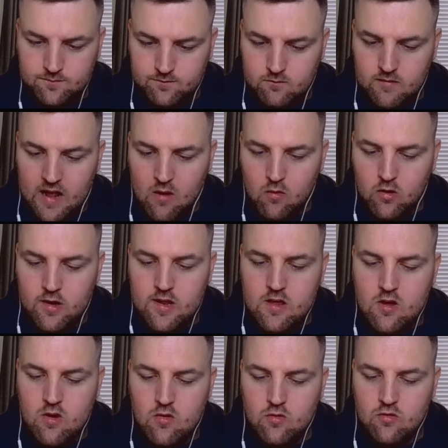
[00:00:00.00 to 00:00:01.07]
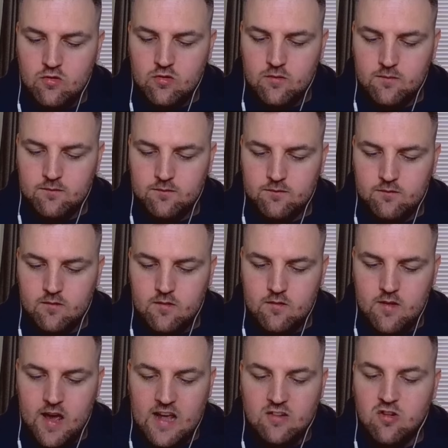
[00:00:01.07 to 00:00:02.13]
Now, I'm going to use
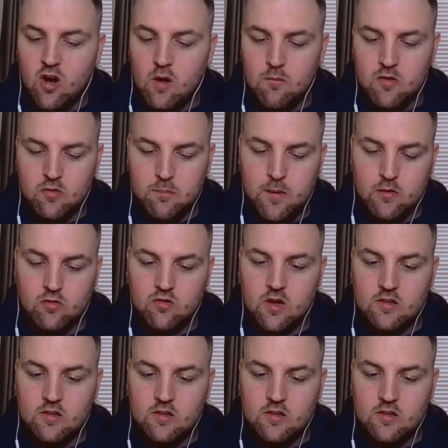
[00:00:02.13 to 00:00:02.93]
a timeless boost.